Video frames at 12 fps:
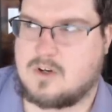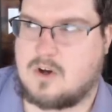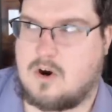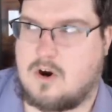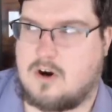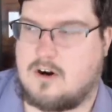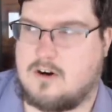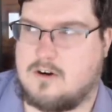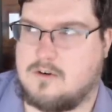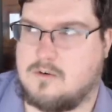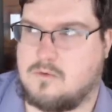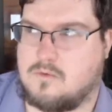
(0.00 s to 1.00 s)

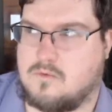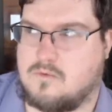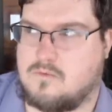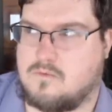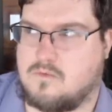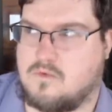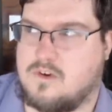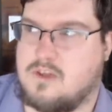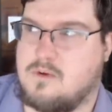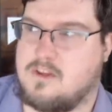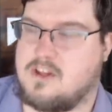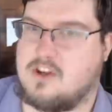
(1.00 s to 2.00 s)
are
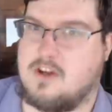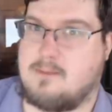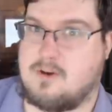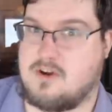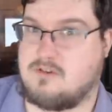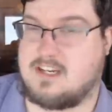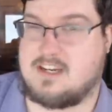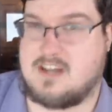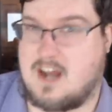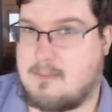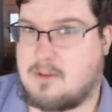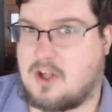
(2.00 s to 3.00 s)
really, really good at producing
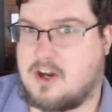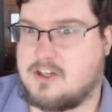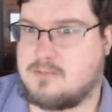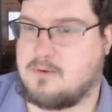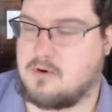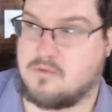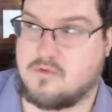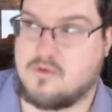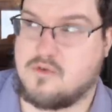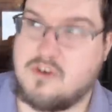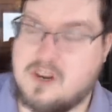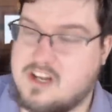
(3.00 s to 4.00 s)
knoblars, but
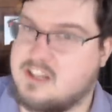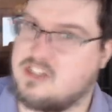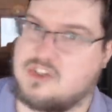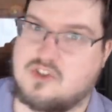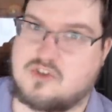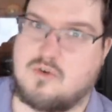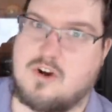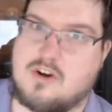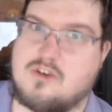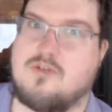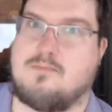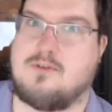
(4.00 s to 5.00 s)
really
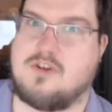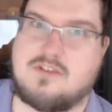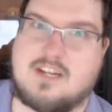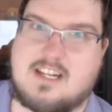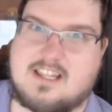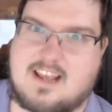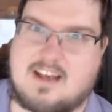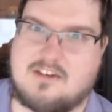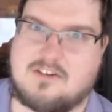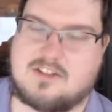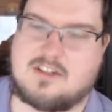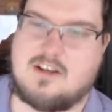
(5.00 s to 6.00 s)
struggle to produce anything
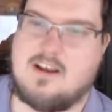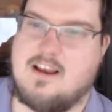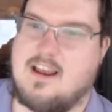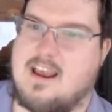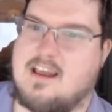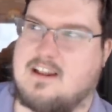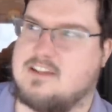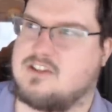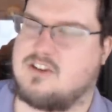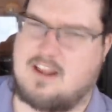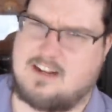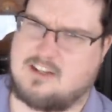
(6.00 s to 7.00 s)
else unless
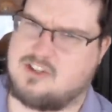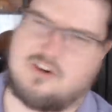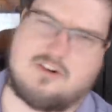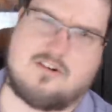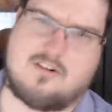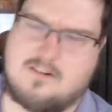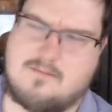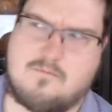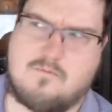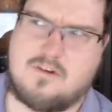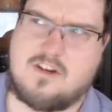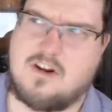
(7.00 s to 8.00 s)
they're like certain,
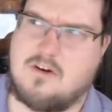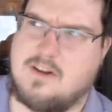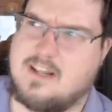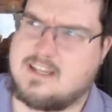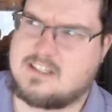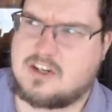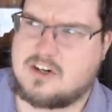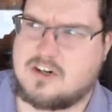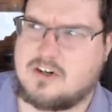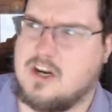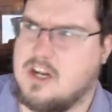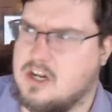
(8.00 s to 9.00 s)
you know, unless
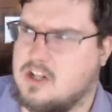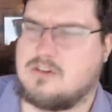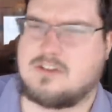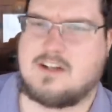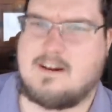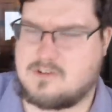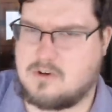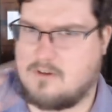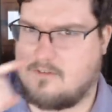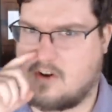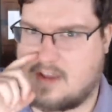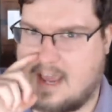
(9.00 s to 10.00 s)
they're close enough to a
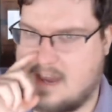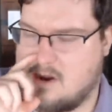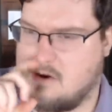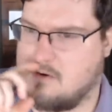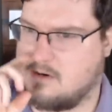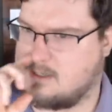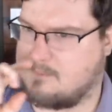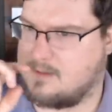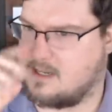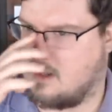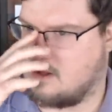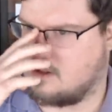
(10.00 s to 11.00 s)
volcano or
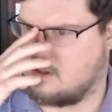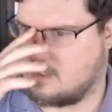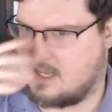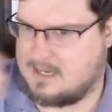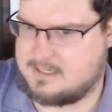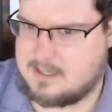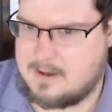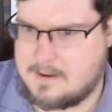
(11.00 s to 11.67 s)
something along those lines.